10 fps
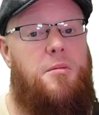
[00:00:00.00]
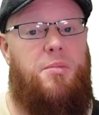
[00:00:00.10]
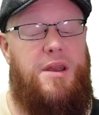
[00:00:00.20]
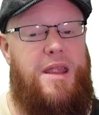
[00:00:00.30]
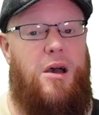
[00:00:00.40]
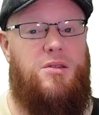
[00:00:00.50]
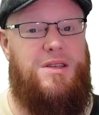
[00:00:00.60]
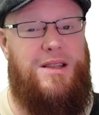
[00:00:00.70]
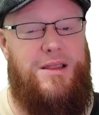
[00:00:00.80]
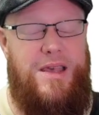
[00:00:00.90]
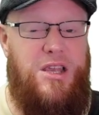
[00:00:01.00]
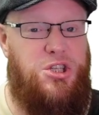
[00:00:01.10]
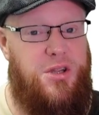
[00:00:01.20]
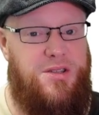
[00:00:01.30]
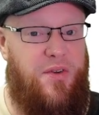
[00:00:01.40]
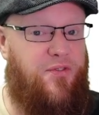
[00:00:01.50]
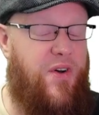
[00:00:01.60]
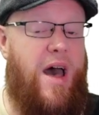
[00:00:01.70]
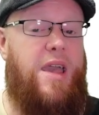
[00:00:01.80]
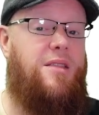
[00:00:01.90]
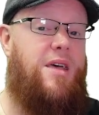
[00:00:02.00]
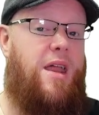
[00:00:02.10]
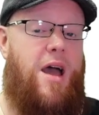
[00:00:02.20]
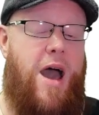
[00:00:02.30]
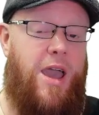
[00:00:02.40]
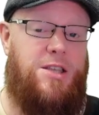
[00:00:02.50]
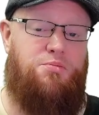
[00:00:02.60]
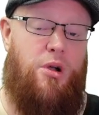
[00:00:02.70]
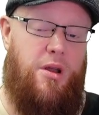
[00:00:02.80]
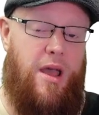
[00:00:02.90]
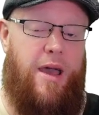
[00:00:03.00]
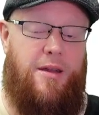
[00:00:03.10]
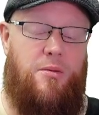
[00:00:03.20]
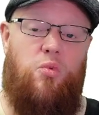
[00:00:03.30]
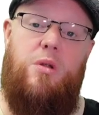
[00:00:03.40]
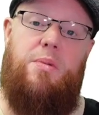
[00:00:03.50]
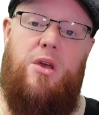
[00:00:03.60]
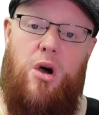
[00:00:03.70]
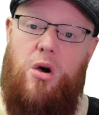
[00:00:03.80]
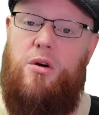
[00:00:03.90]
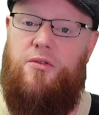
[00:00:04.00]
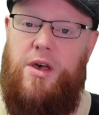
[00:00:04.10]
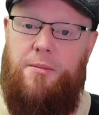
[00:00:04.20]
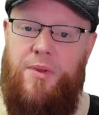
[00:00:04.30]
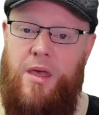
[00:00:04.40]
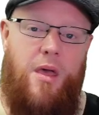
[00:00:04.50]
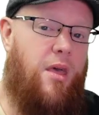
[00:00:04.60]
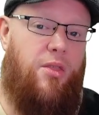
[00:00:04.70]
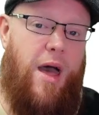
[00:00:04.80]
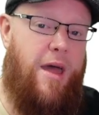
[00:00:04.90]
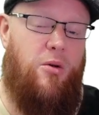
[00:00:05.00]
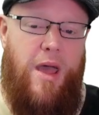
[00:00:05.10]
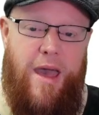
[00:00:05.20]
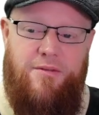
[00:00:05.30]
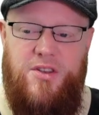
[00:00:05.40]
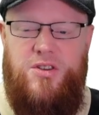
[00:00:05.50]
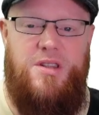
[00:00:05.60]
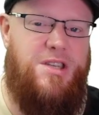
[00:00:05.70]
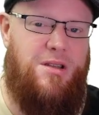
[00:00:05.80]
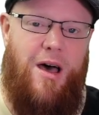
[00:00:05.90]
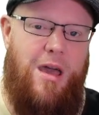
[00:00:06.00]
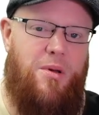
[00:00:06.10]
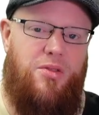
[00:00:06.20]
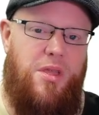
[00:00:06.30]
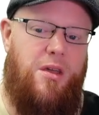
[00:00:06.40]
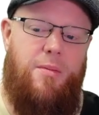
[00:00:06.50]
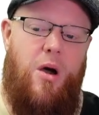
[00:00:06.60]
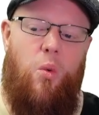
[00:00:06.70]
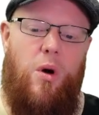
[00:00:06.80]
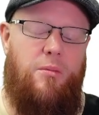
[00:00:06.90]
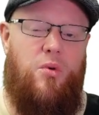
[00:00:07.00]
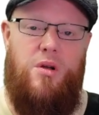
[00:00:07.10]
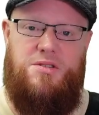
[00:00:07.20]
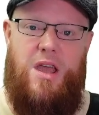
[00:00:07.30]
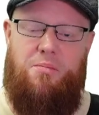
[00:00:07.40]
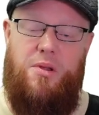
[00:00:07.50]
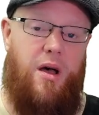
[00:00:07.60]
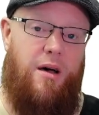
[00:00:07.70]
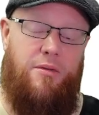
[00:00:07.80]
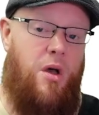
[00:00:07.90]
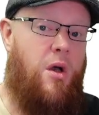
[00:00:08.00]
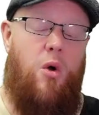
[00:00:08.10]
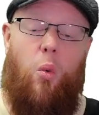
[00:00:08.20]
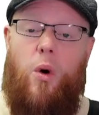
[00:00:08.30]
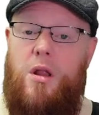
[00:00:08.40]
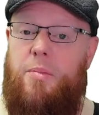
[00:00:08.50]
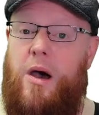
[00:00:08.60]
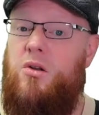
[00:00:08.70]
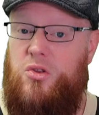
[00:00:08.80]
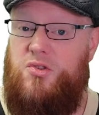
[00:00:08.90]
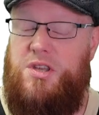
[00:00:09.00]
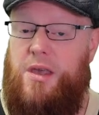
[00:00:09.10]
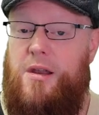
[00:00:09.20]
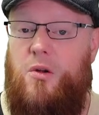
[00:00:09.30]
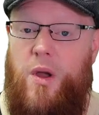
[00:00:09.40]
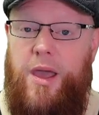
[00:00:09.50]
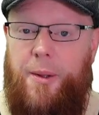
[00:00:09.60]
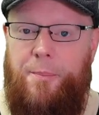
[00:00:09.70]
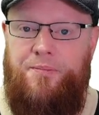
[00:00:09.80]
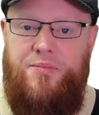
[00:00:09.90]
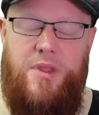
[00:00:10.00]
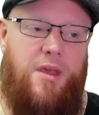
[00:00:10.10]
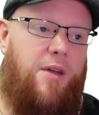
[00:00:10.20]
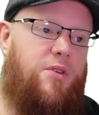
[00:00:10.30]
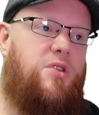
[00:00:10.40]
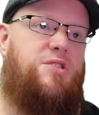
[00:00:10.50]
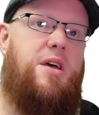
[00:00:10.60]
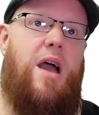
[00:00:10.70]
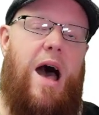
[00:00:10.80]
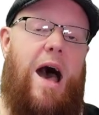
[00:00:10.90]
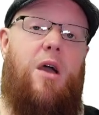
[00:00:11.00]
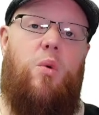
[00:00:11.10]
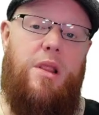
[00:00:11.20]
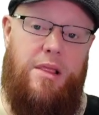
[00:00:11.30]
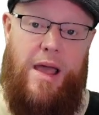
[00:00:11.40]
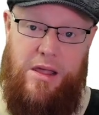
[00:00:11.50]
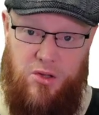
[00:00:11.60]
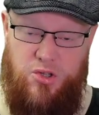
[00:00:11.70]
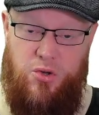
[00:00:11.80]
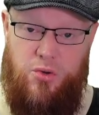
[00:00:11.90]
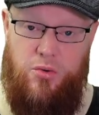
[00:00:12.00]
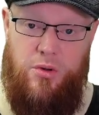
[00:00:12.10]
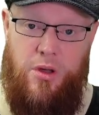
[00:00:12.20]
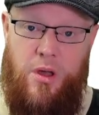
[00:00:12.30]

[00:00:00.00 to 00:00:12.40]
but now deletion to find that highest priority item would be O of n. I don't have this on the slide, but think about one more example of what about using an array? If you say, I would like to